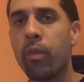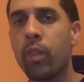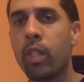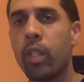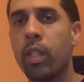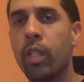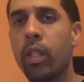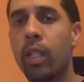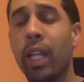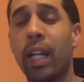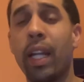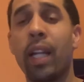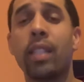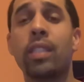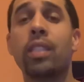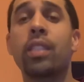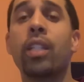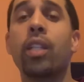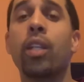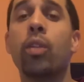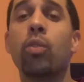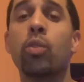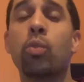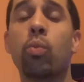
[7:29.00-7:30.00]
Like I said,
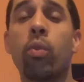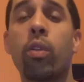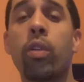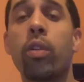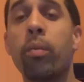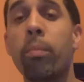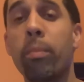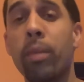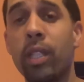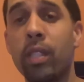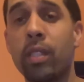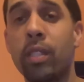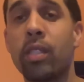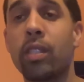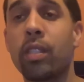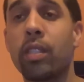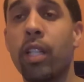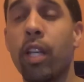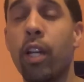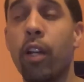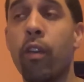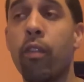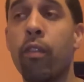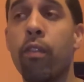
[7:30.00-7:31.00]
it was one of the mixes
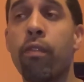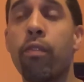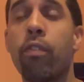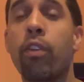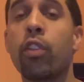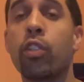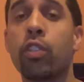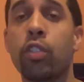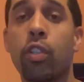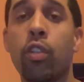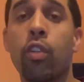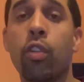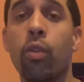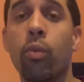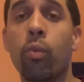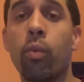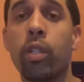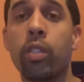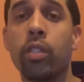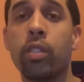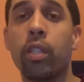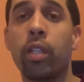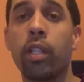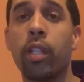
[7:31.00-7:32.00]
that I first heard
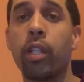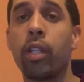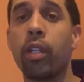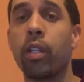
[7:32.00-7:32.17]
originally,